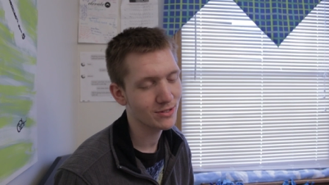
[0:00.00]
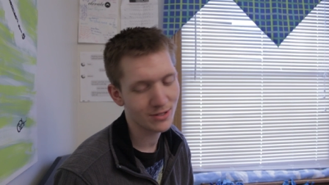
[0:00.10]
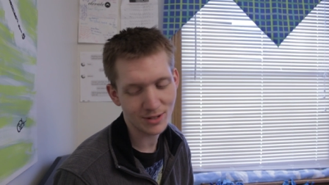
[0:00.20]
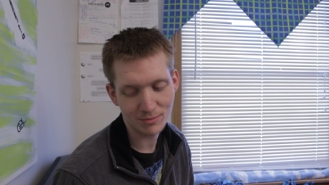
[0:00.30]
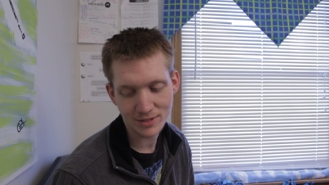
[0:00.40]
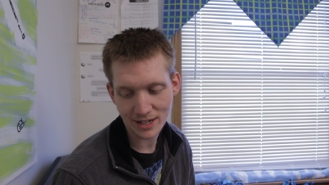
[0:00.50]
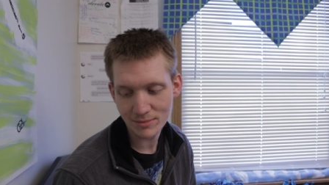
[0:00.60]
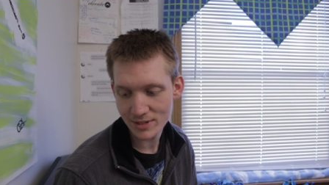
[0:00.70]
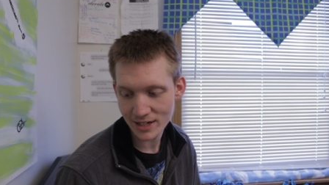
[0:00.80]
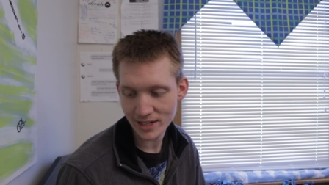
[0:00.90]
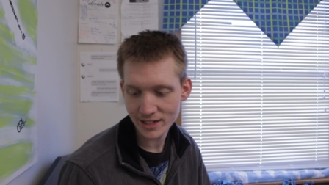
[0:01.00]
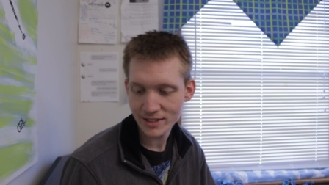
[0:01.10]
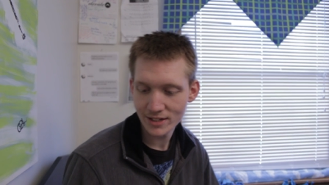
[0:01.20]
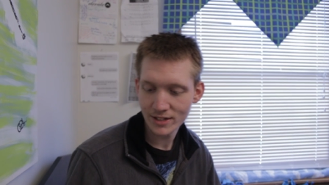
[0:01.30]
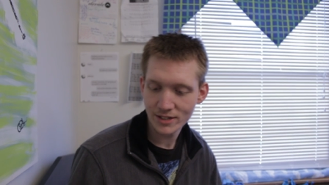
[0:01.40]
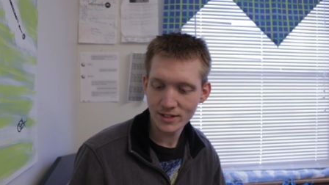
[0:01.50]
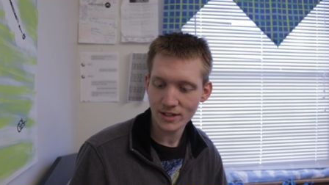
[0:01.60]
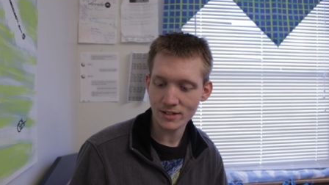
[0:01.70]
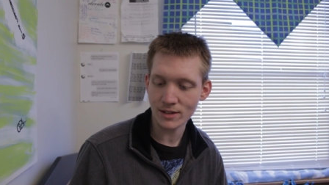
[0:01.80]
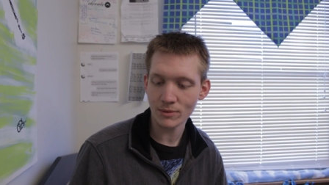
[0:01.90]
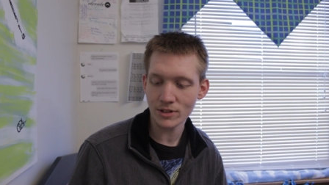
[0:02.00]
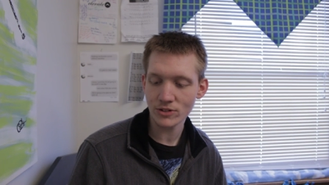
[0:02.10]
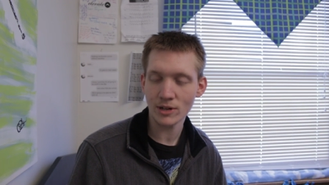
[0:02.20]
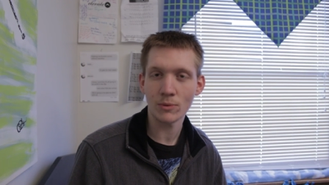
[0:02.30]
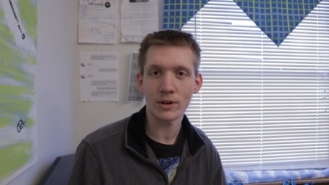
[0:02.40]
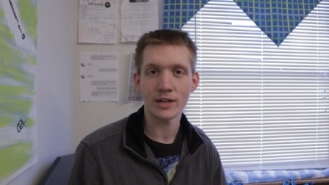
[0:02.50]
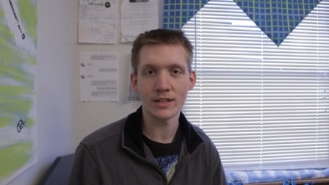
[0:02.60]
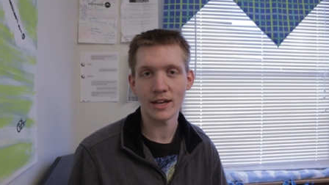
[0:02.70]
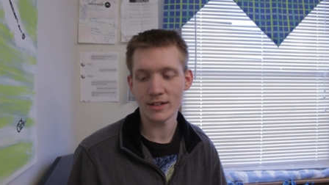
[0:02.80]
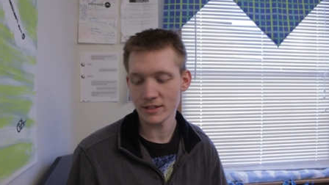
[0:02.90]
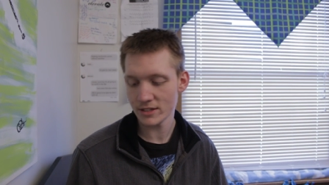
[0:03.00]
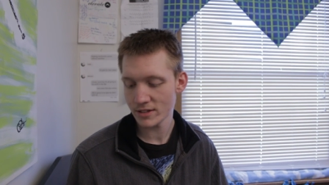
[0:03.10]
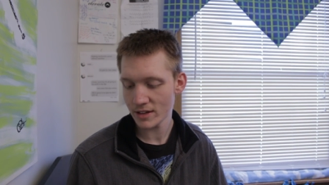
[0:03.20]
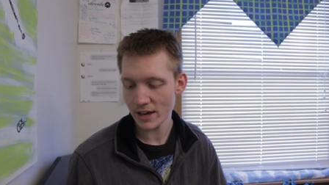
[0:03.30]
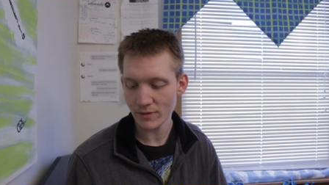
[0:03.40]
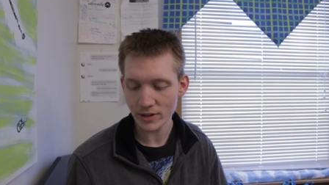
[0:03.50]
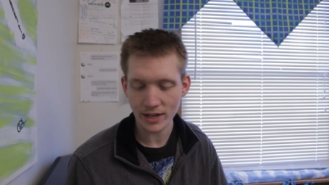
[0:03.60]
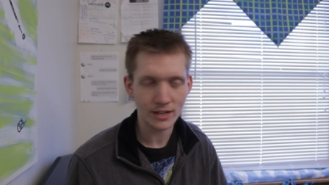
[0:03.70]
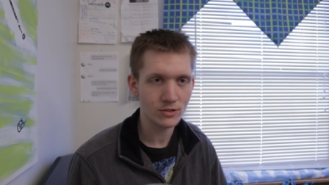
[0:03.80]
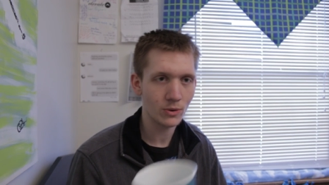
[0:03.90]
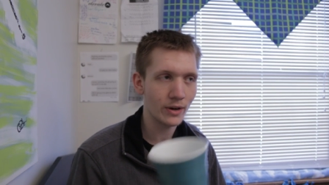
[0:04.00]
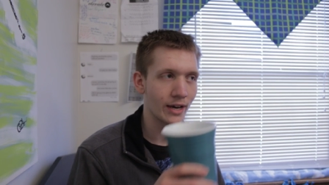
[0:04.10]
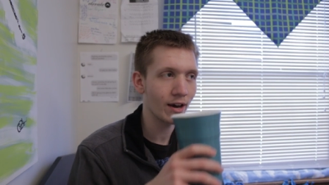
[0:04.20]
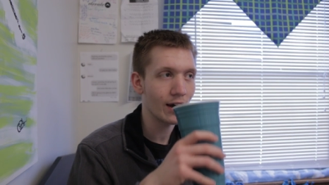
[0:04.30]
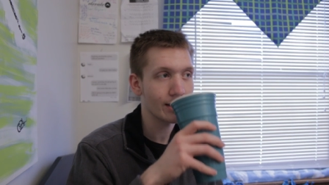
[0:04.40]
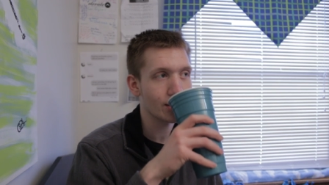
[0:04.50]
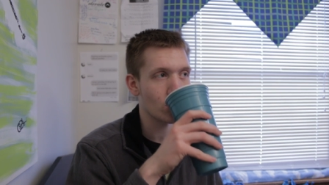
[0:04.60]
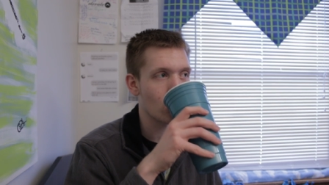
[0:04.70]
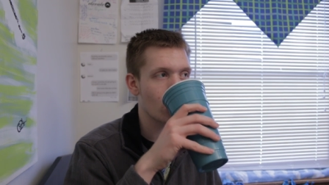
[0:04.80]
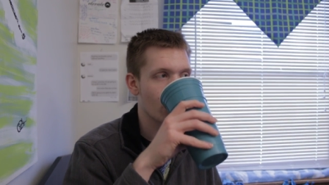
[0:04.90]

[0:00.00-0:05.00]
sometime today because I want to try to work on that at least every day so I, I can